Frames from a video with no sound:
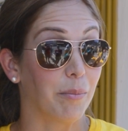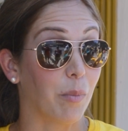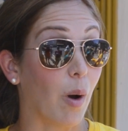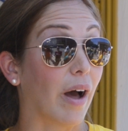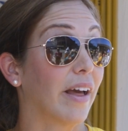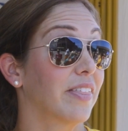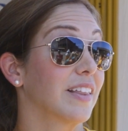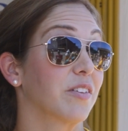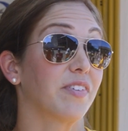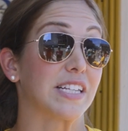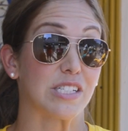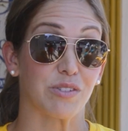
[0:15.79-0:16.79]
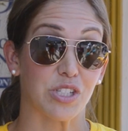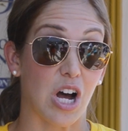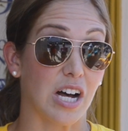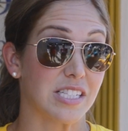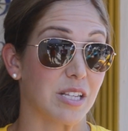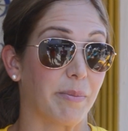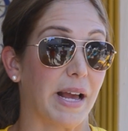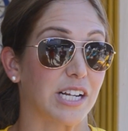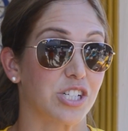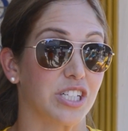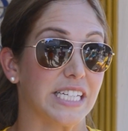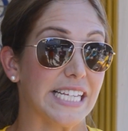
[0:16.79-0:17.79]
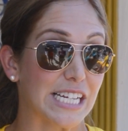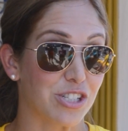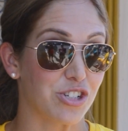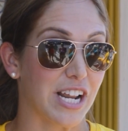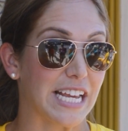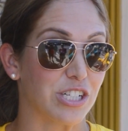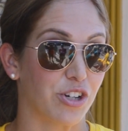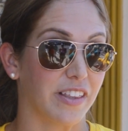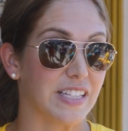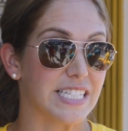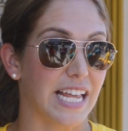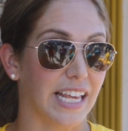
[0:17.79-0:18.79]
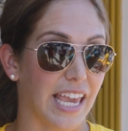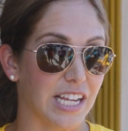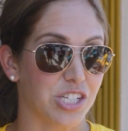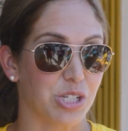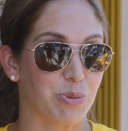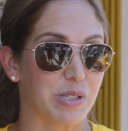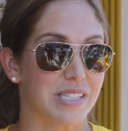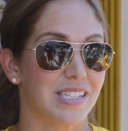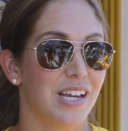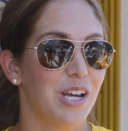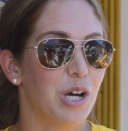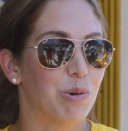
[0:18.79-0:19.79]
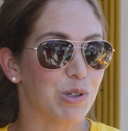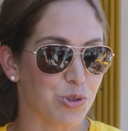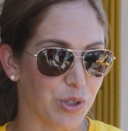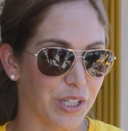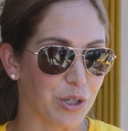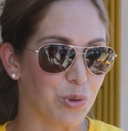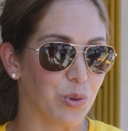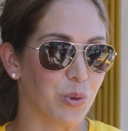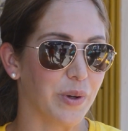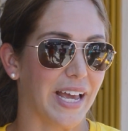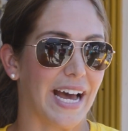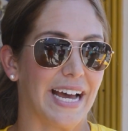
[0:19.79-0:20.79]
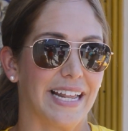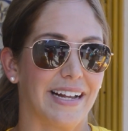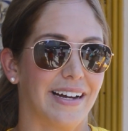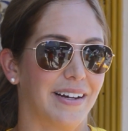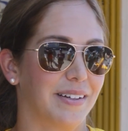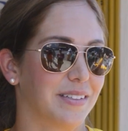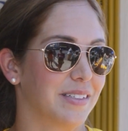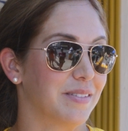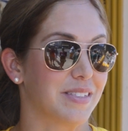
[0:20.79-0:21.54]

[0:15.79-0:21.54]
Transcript: Well, I think the festival's awesome. Actually, yesterday during the dedication was really cool. We had